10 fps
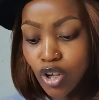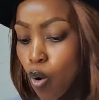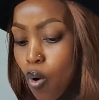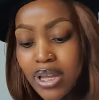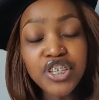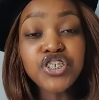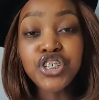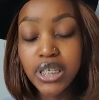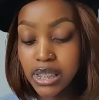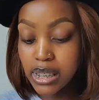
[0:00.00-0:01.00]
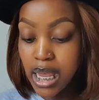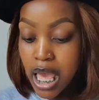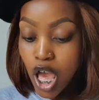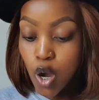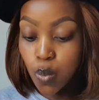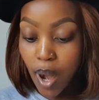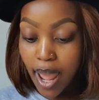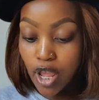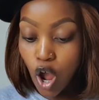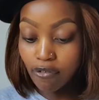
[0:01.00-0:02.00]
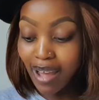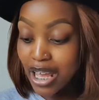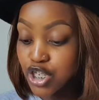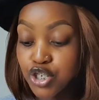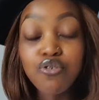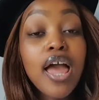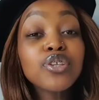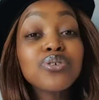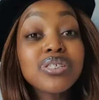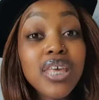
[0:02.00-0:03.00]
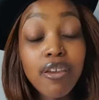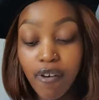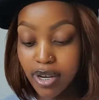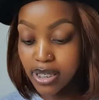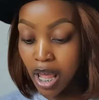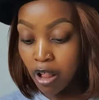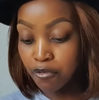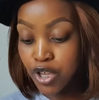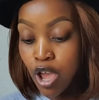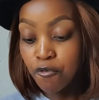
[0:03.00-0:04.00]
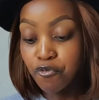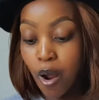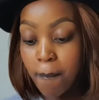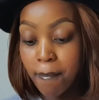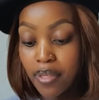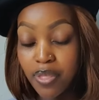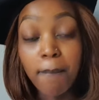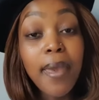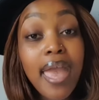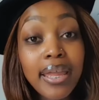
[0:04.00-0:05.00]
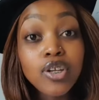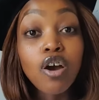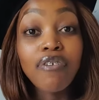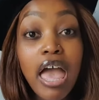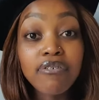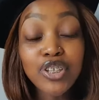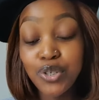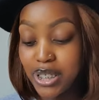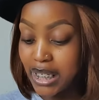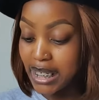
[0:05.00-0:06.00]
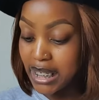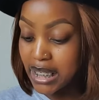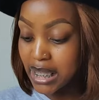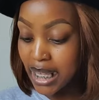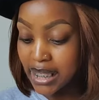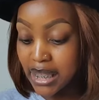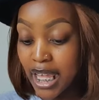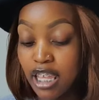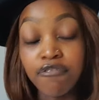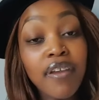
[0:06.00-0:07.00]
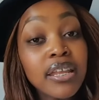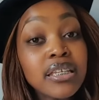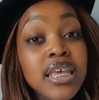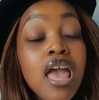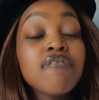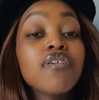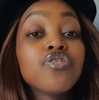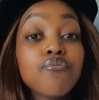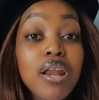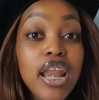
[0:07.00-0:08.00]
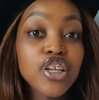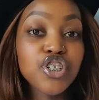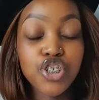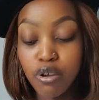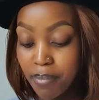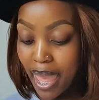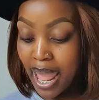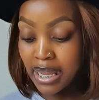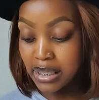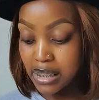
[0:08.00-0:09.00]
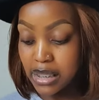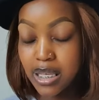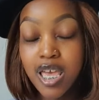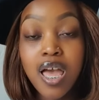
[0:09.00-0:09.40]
Or is it just a way of us trying to save ourselves from the pain of having to delete things in the event that the relationship ends?